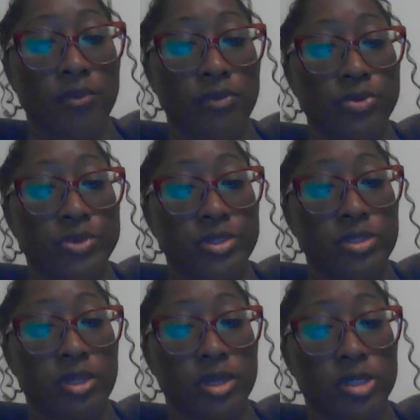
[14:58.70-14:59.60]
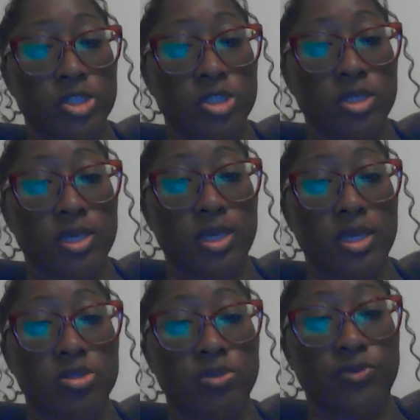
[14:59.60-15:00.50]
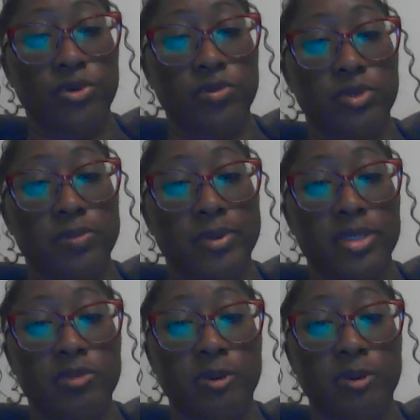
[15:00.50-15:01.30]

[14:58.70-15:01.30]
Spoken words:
For research, he interviewed the best